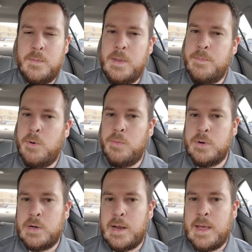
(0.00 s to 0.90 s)
people
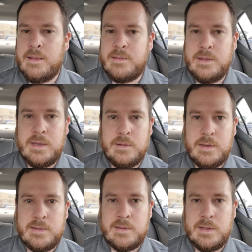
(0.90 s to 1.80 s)
weren't as
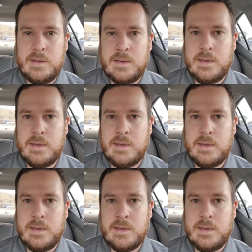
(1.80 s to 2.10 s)
legalistic.